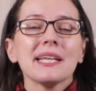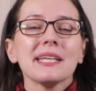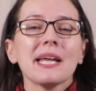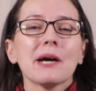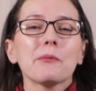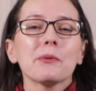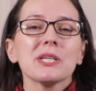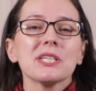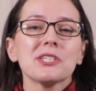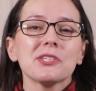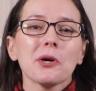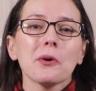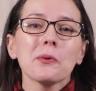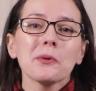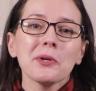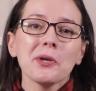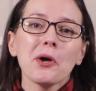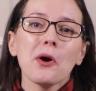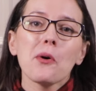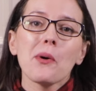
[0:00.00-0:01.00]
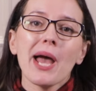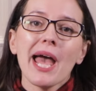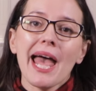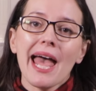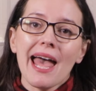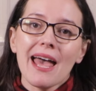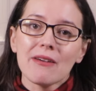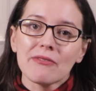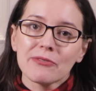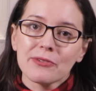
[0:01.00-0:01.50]
Now, we don't know
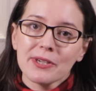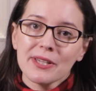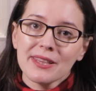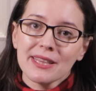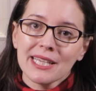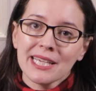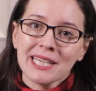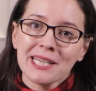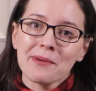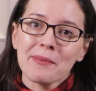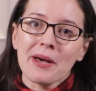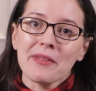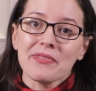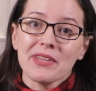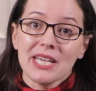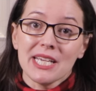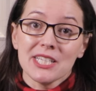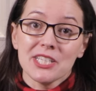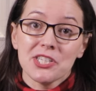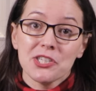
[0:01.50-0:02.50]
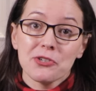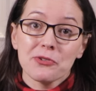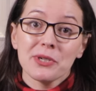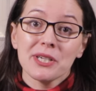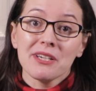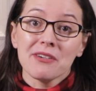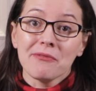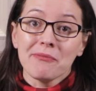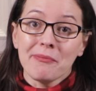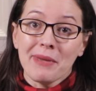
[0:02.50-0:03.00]
everything about the
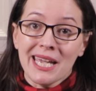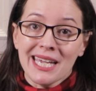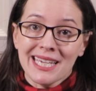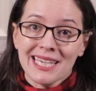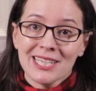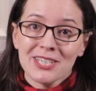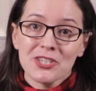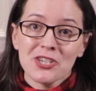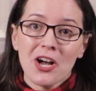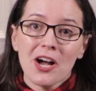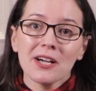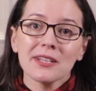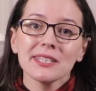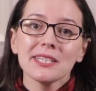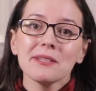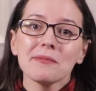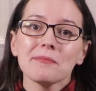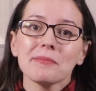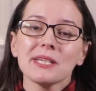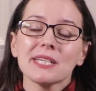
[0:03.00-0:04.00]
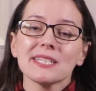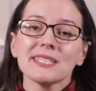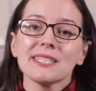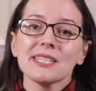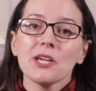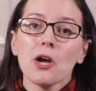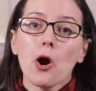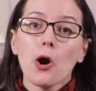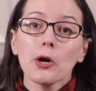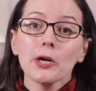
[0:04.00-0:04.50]
history of making chocolate because
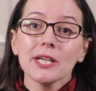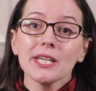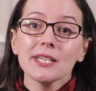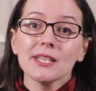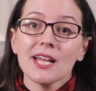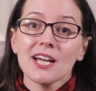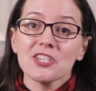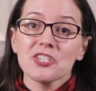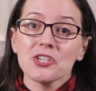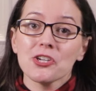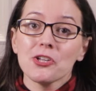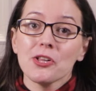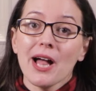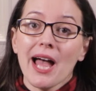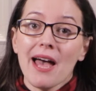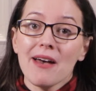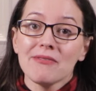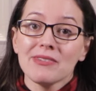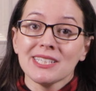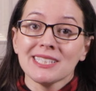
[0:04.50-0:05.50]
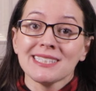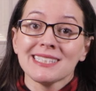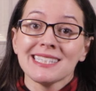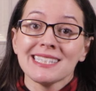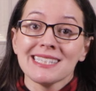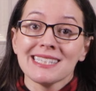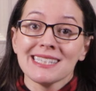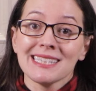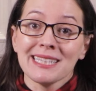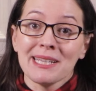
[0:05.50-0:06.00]
the archaeological evidence is